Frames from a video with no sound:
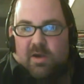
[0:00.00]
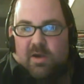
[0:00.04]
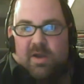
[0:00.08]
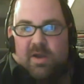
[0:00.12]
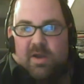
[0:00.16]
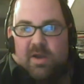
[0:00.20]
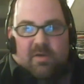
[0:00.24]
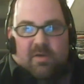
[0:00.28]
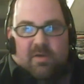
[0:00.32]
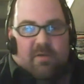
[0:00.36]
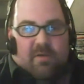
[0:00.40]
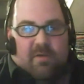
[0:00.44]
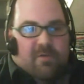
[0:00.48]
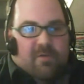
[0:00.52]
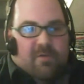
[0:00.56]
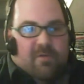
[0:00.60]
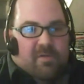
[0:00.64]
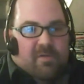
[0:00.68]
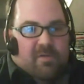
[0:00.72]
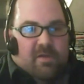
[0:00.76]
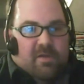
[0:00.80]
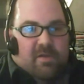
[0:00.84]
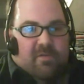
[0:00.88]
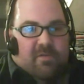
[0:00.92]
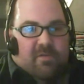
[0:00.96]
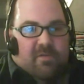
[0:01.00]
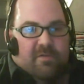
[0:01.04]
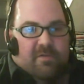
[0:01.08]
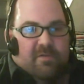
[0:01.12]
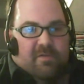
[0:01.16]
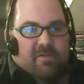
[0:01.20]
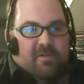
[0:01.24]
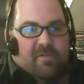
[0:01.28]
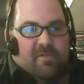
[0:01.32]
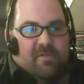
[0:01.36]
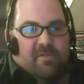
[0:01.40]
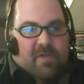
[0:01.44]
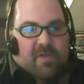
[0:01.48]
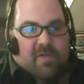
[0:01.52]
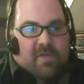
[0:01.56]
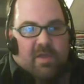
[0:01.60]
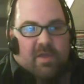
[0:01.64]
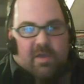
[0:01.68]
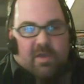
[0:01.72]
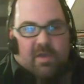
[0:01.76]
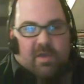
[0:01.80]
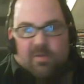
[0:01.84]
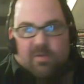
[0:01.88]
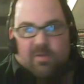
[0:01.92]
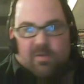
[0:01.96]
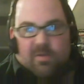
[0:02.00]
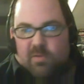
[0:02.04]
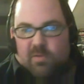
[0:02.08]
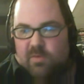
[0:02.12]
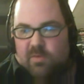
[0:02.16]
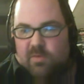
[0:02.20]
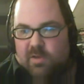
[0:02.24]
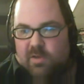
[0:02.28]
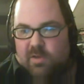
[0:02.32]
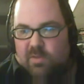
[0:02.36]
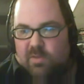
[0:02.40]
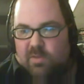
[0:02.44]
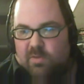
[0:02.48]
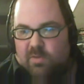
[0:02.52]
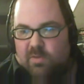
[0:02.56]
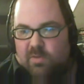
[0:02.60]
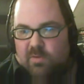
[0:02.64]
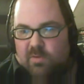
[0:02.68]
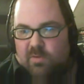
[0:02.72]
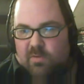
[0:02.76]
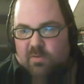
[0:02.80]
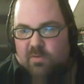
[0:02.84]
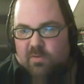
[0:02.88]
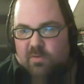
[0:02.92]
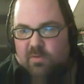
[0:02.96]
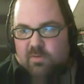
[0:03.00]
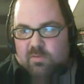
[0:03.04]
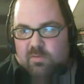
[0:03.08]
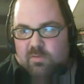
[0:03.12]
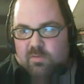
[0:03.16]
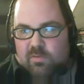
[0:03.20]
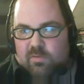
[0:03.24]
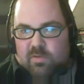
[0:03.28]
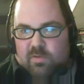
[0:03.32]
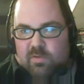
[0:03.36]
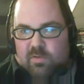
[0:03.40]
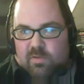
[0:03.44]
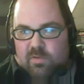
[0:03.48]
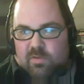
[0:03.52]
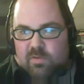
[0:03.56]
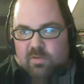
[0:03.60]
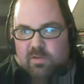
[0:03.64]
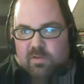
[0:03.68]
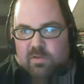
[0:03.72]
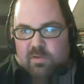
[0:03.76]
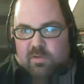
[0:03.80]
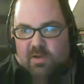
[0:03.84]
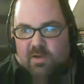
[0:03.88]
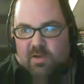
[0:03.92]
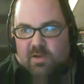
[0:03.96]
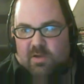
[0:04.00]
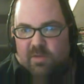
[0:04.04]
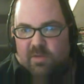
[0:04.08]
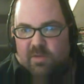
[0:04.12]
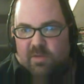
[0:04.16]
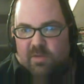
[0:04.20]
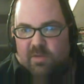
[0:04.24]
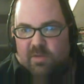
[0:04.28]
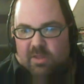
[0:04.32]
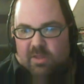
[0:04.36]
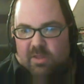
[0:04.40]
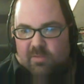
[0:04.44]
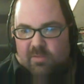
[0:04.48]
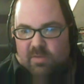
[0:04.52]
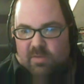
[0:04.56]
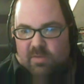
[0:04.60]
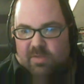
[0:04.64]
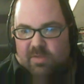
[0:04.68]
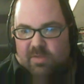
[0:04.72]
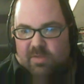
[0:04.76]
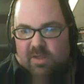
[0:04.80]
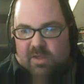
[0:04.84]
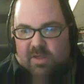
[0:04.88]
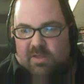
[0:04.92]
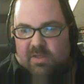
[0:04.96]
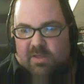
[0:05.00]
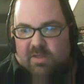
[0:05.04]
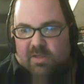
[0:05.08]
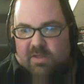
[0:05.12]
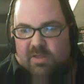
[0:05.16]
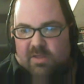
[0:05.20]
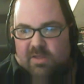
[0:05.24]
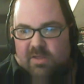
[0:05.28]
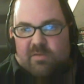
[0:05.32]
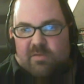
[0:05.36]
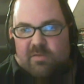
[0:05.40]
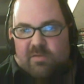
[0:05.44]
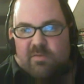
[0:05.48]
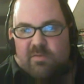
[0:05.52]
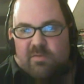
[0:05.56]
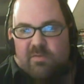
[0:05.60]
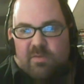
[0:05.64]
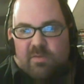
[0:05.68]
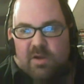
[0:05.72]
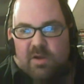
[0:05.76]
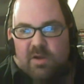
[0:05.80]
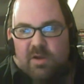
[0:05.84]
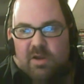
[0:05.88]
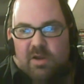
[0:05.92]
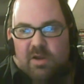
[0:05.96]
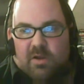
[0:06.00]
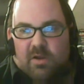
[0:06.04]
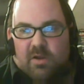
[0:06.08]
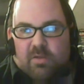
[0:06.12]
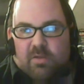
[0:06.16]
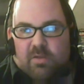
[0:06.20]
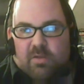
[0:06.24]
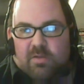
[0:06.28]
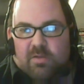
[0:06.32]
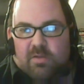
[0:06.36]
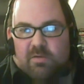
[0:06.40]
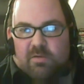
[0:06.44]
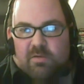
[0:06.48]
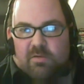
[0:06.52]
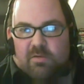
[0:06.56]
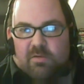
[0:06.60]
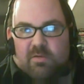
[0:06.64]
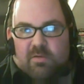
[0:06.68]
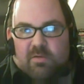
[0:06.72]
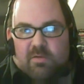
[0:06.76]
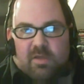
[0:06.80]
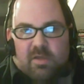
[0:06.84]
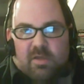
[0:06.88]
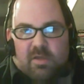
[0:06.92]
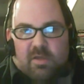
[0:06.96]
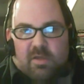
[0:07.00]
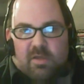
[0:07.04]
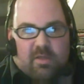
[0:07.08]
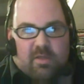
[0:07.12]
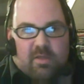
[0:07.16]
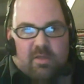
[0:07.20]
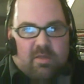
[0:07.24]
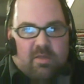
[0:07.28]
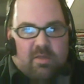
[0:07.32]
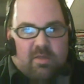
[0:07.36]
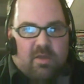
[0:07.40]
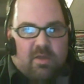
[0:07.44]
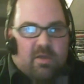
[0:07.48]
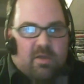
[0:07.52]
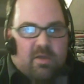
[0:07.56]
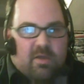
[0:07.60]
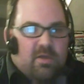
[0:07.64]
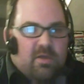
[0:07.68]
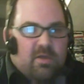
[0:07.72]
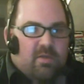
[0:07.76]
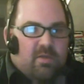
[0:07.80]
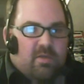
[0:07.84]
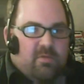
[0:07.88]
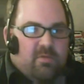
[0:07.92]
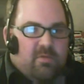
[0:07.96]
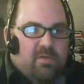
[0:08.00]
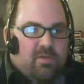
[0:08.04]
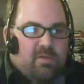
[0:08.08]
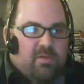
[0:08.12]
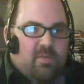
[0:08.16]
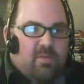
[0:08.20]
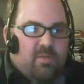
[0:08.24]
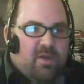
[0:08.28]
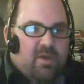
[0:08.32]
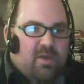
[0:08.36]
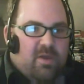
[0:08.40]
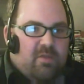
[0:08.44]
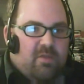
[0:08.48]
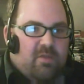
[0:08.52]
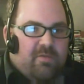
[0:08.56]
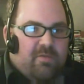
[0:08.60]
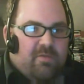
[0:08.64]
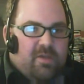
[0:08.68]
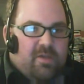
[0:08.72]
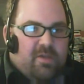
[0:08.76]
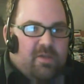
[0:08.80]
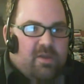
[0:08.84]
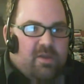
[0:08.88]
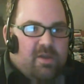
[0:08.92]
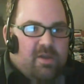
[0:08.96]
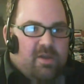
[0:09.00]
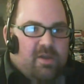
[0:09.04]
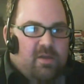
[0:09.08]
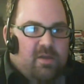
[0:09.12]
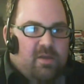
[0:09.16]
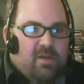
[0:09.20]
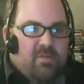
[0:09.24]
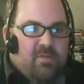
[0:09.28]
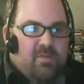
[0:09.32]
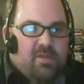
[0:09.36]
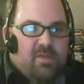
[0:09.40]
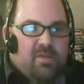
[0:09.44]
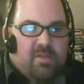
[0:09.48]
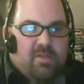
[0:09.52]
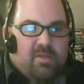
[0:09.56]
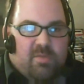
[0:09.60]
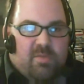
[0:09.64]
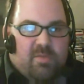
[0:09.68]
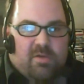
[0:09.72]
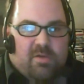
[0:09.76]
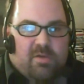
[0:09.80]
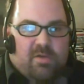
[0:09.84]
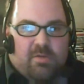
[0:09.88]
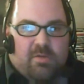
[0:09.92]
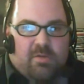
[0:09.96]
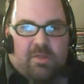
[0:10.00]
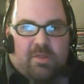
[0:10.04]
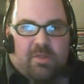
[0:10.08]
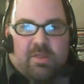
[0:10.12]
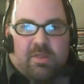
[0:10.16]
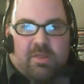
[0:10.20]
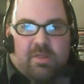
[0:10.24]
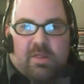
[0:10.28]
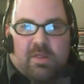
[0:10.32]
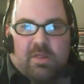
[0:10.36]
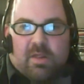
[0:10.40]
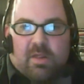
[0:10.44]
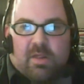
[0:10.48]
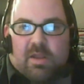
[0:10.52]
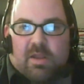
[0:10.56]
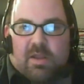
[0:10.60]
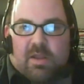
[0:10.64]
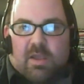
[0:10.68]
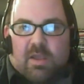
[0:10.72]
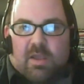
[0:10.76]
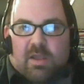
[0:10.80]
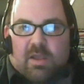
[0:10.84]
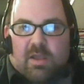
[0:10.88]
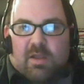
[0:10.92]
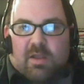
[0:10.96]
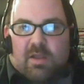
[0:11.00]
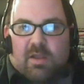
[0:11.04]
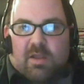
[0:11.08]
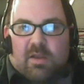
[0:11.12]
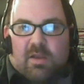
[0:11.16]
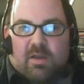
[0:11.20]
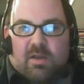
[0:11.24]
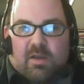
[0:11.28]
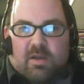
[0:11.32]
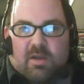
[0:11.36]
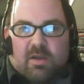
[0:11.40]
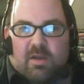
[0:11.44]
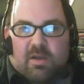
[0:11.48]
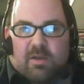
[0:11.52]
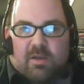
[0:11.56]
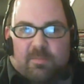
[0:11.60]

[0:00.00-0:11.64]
All right, first things first, we're going to start talking about these websites. Now, the first one we're going to go to is scrollsawpatternforsale.com because that's Michael's. And uh,